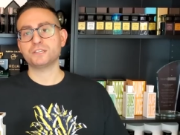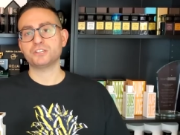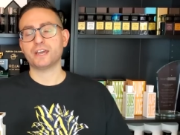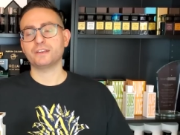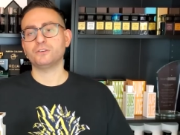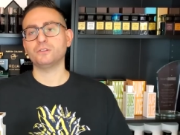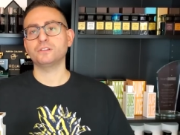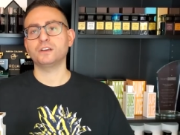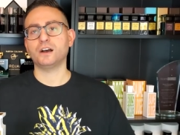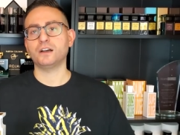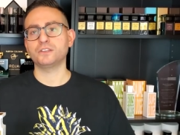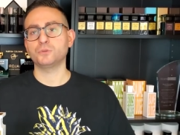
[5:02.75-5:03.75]
my channel,
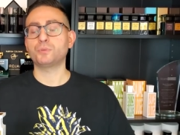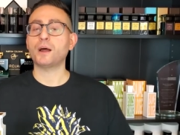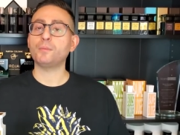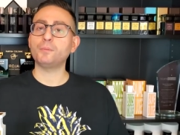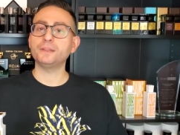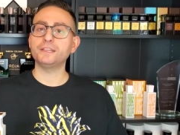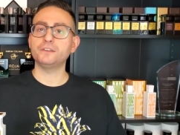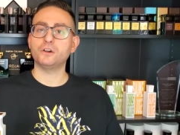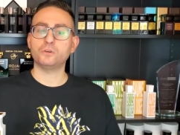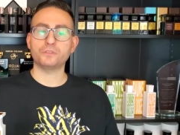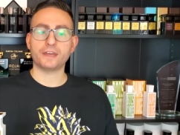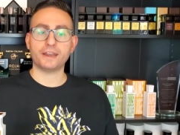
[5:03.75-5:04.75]
uh, you probably
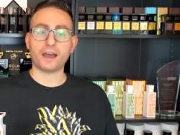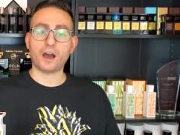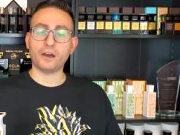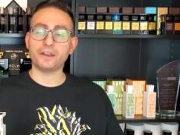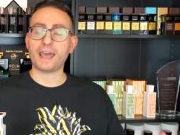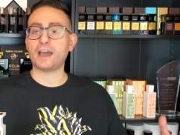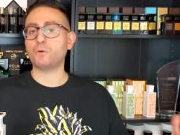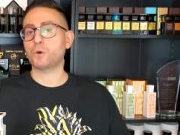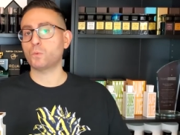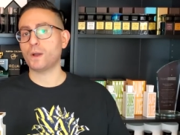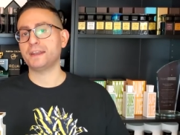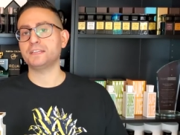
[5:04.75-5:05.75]
know that on
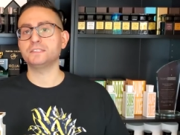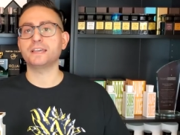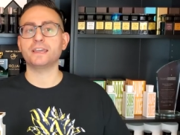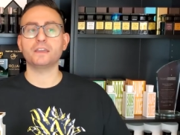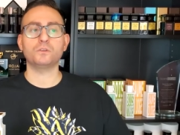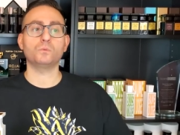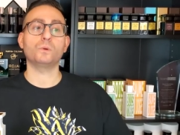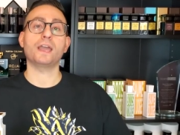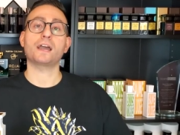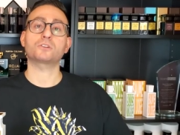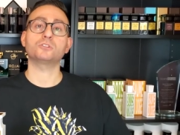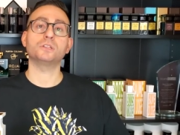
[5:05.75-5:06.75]
our wedding day
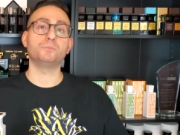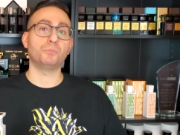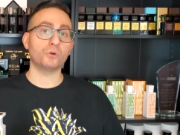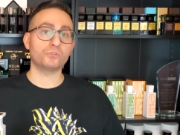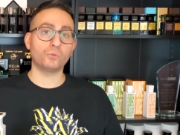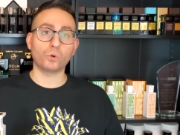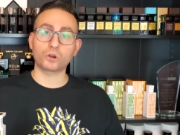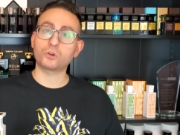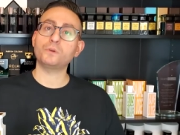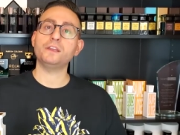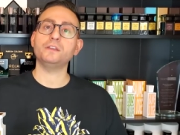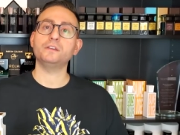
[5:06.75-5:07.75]
we actually both wore
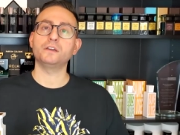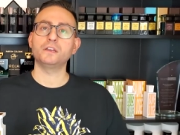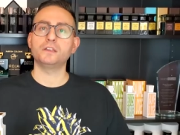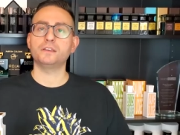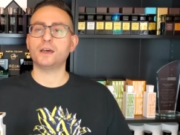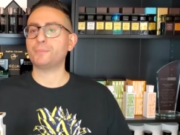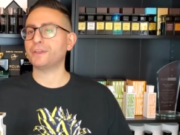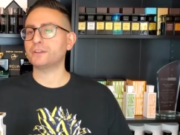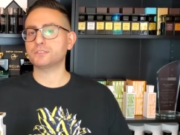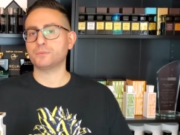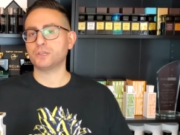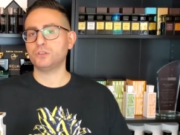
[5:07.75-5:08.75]
Creed, not
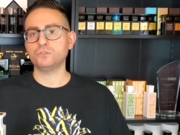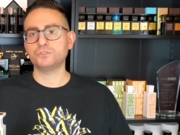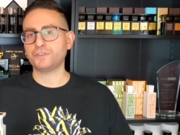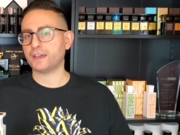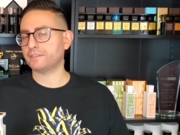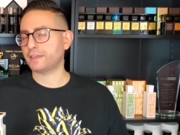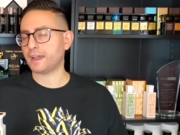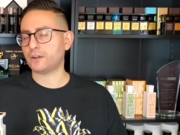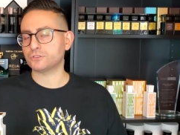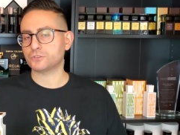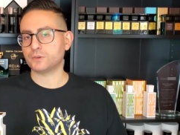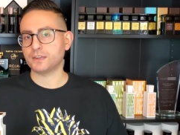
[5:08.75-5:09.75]
because I'm a huge fan of the
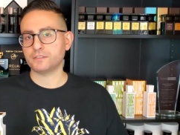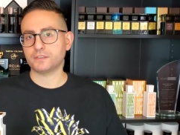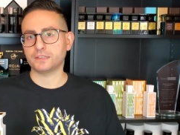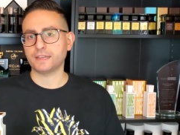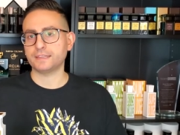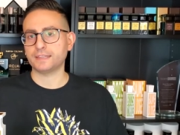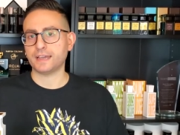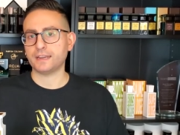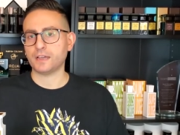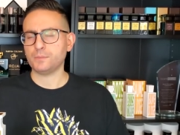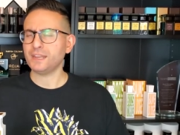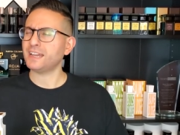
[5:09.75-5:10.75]
house or anything like
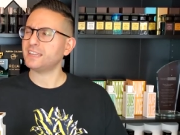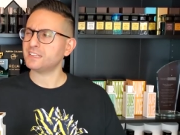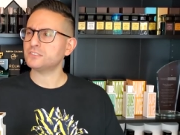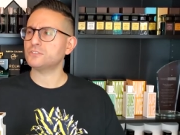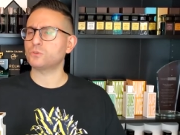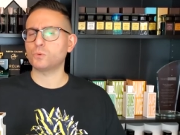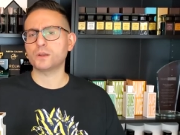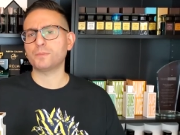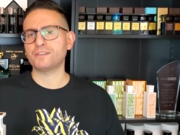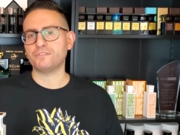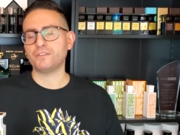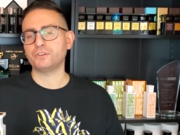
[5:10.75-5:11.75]
that. I mean, I guess they're one of
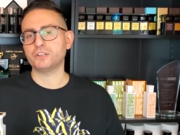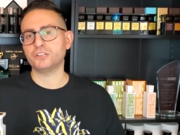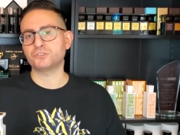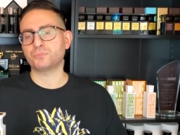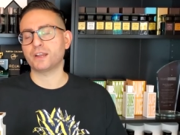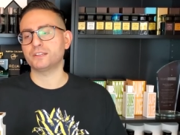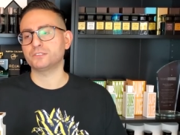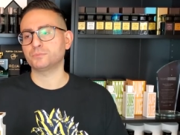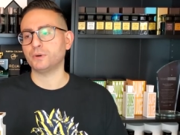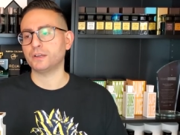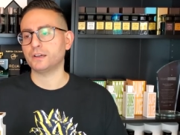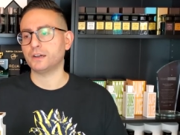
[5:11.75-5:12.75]
my favorite niche brands,
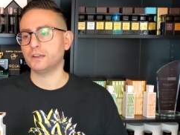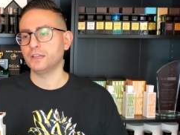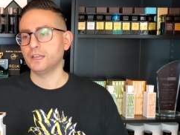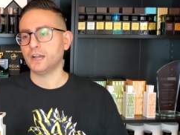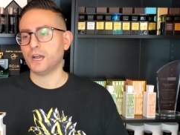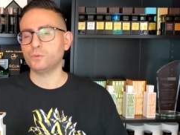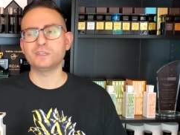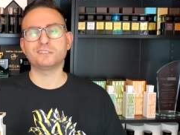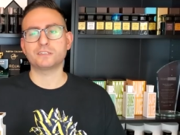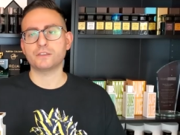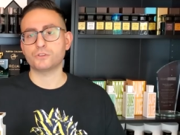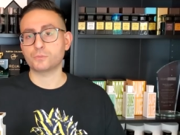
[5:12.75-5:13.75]
but uh, I
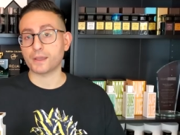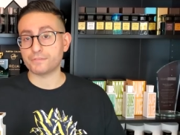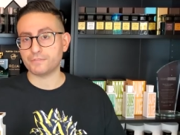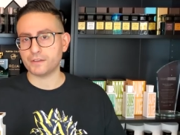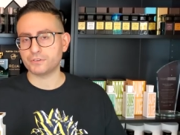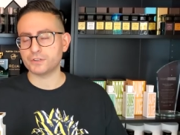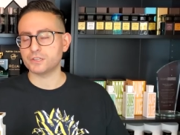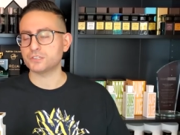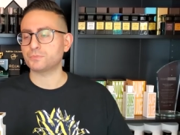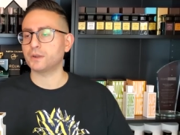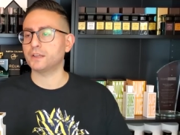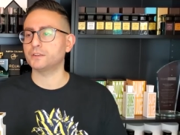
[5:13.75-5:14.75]
wouldn't say they're my favorite
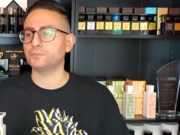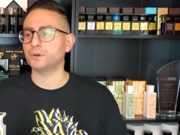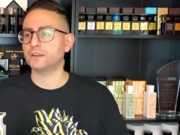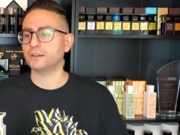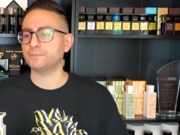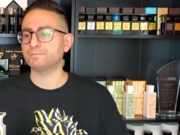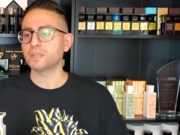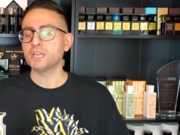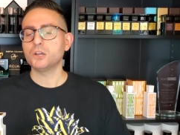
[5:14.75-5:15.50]
niche brand, but um,